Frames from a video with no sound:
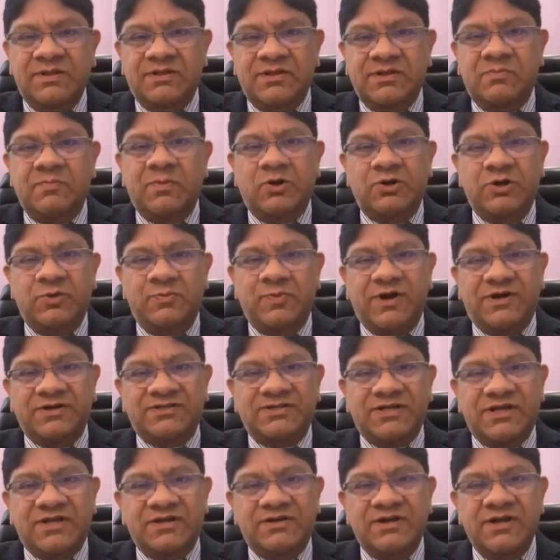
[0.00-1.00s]
body parts
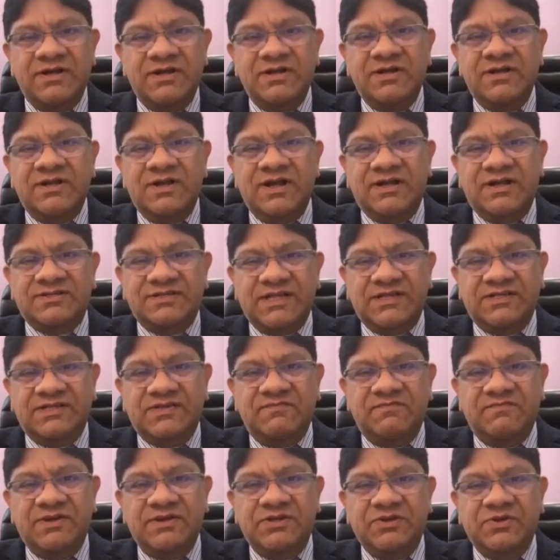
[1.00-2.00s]
are
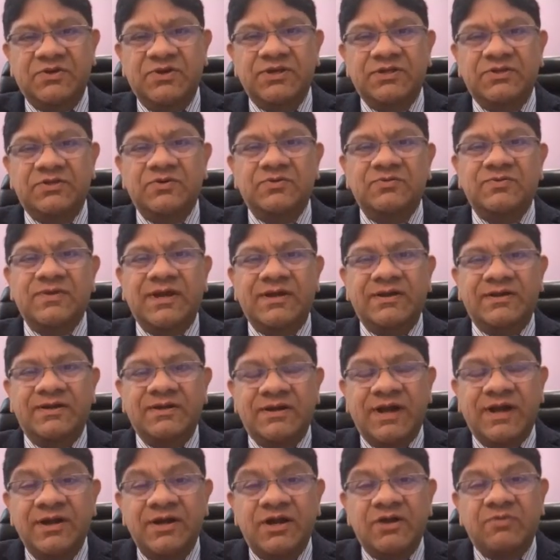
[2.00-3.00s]
excessively showing through and
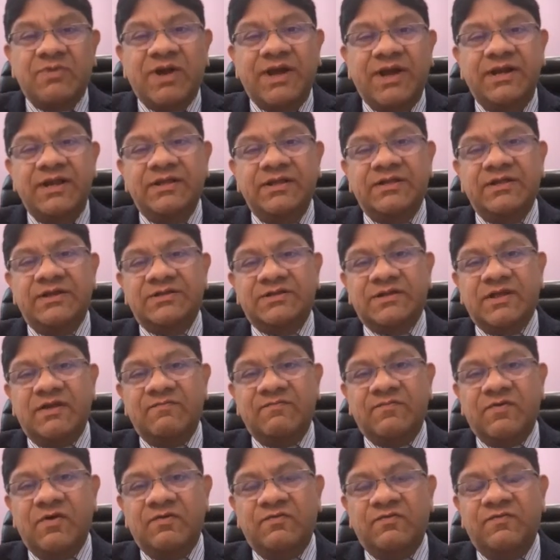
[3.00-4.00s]
undermining their
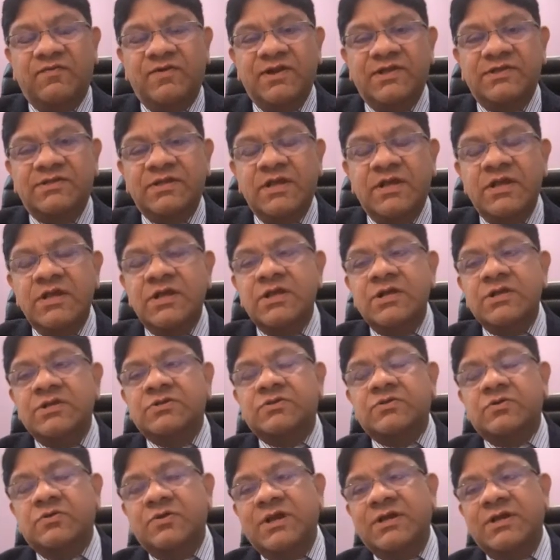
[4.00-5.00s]
self-confidence.
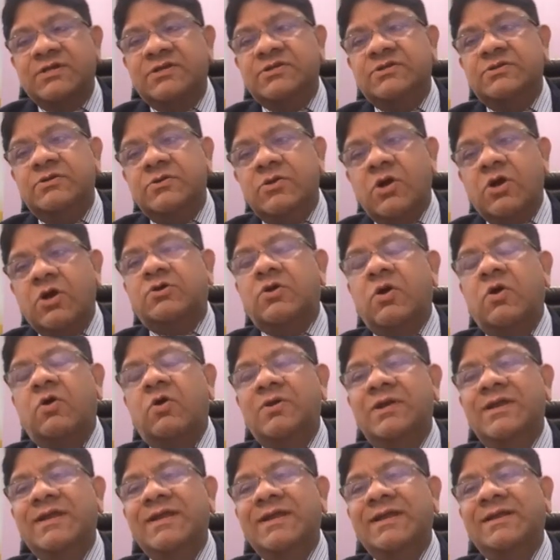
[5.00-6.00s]
So it's not
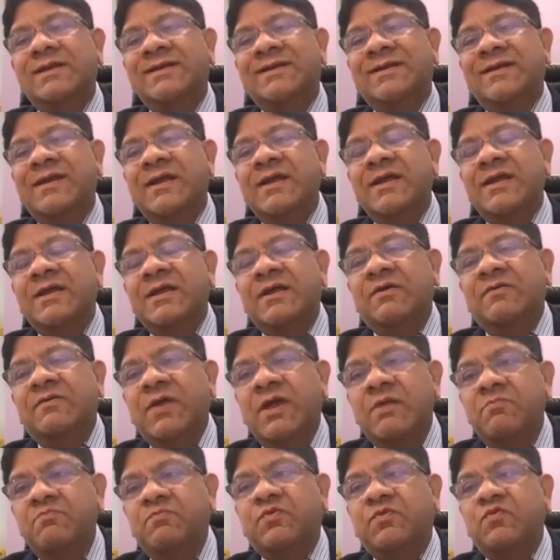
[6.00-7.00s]
only
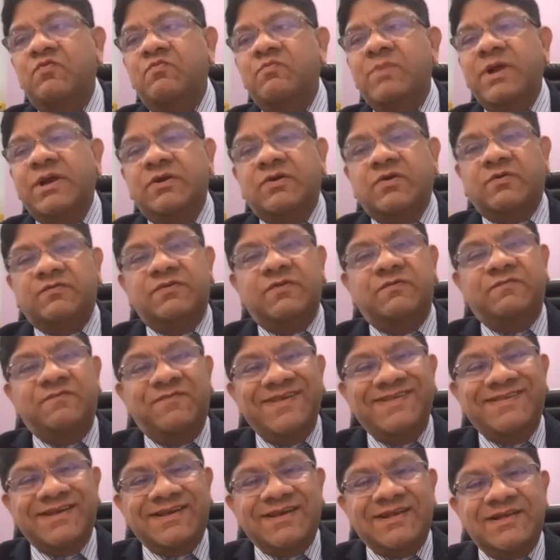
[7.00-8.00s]
improvement of the
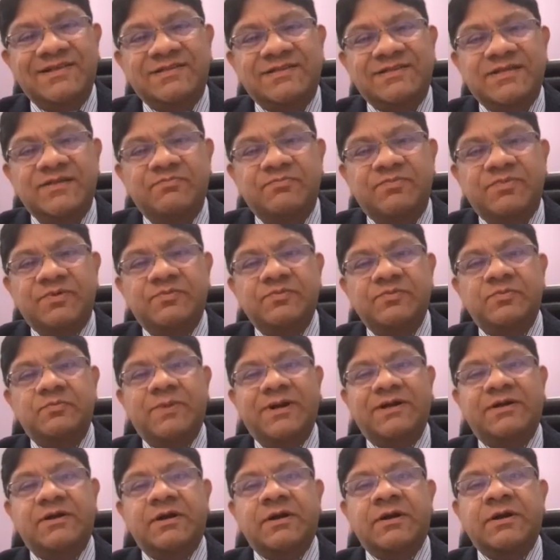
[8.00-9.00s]
physical symptoms,
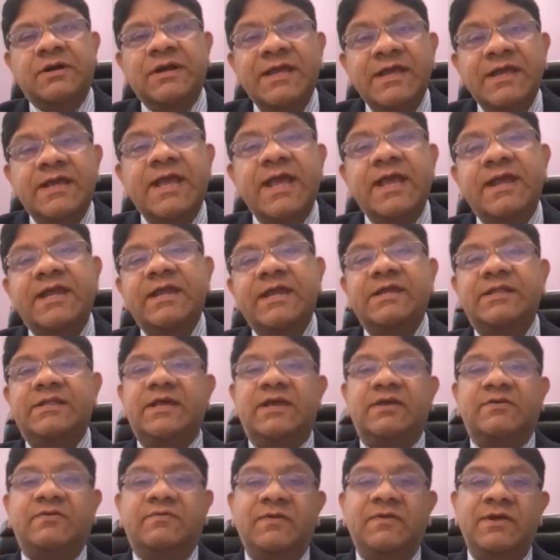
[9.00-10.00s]
but regaining
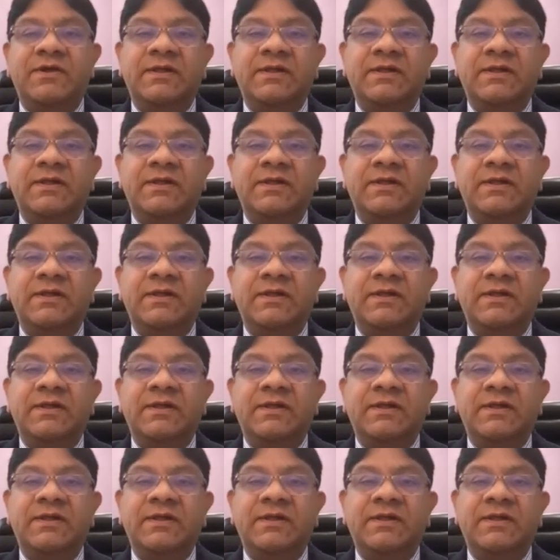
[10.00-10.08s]
their